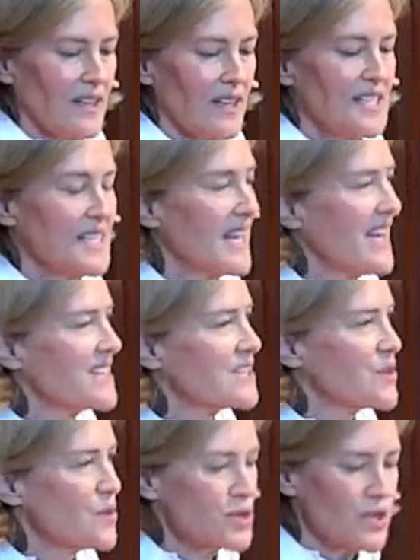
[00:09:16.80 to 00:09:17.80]
In
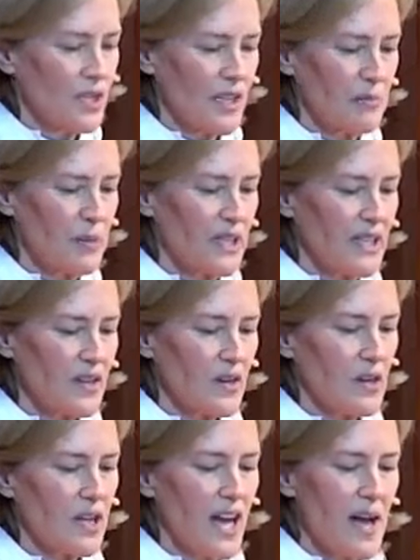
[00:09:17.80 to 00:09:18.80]
today's social and
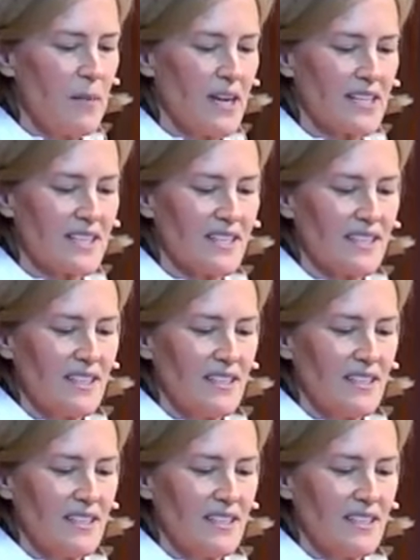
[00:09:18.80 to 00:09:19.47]
political climate,